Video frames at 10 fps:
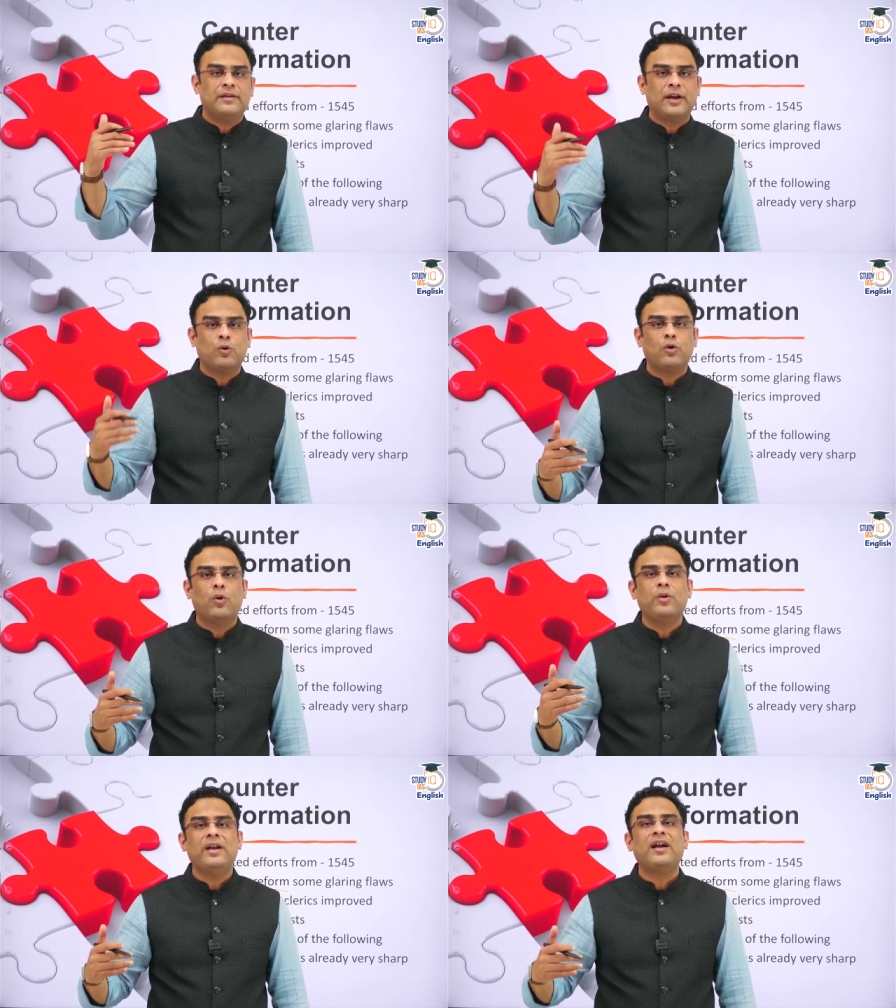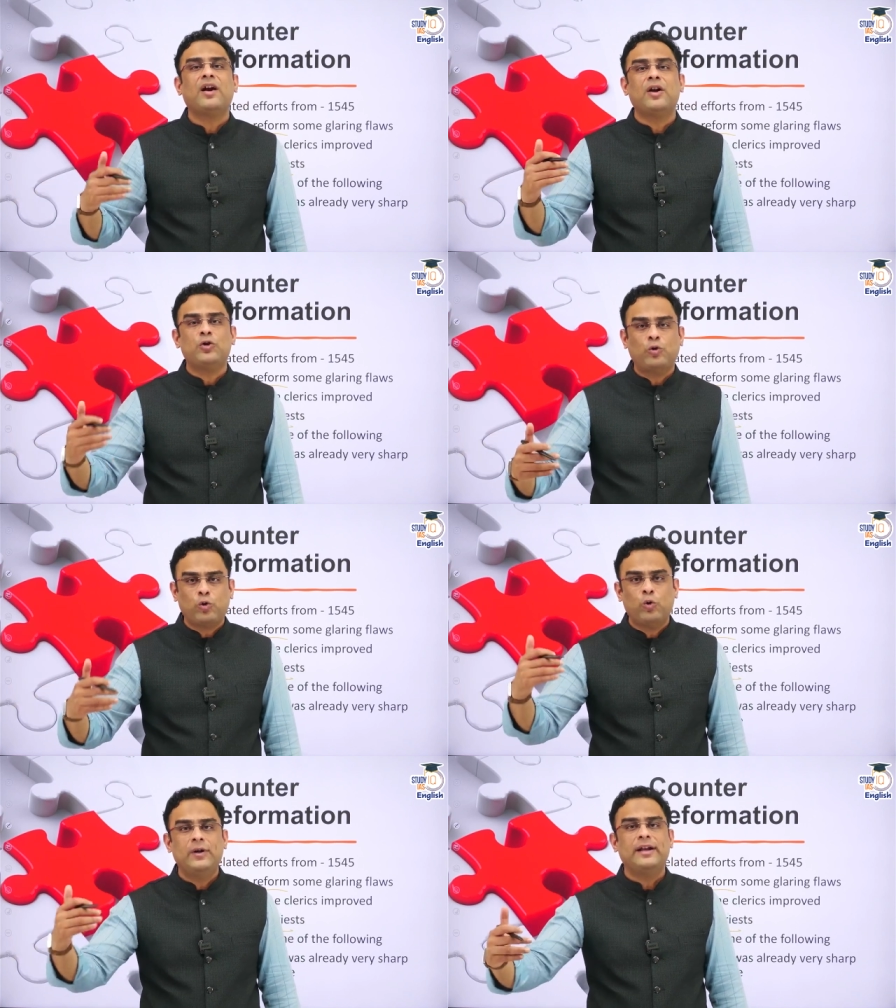They could only
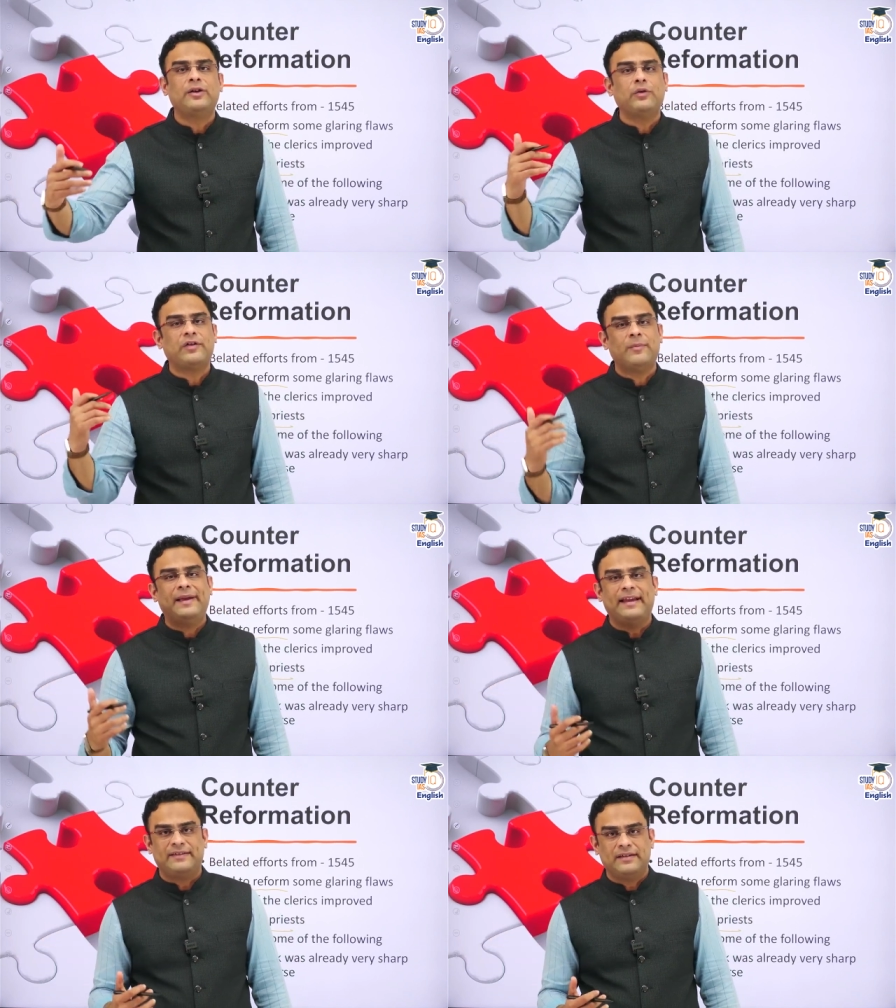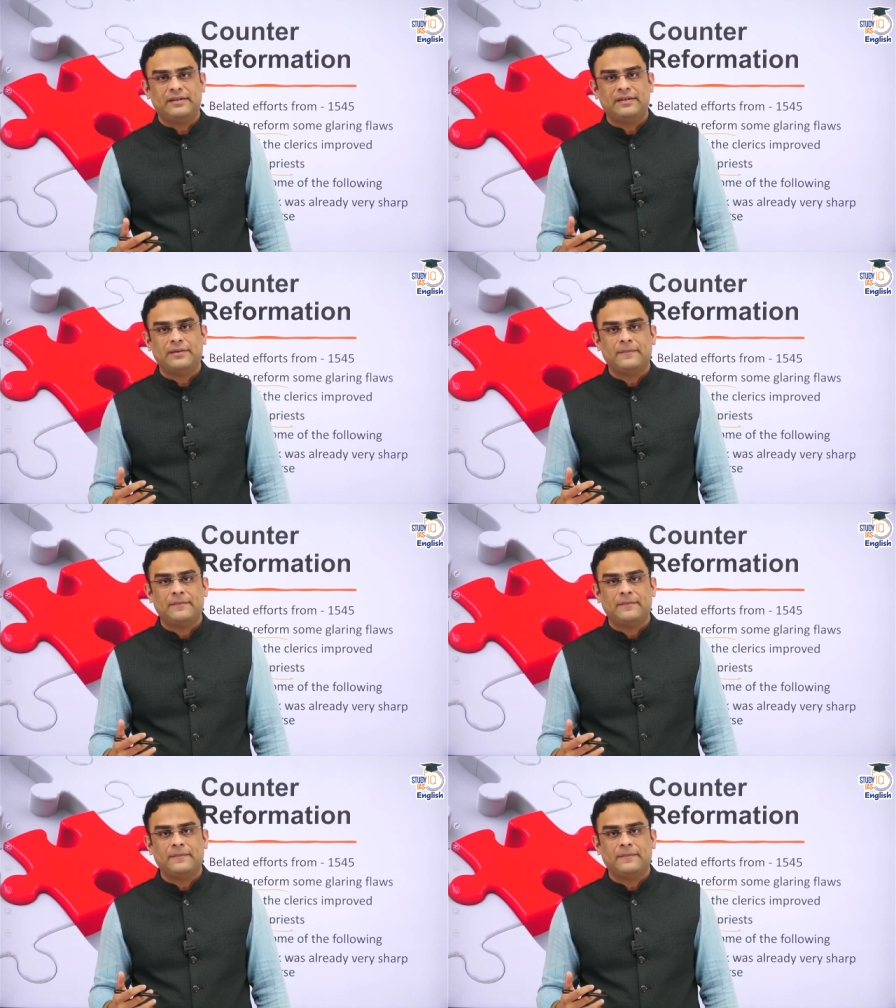control it to some extent.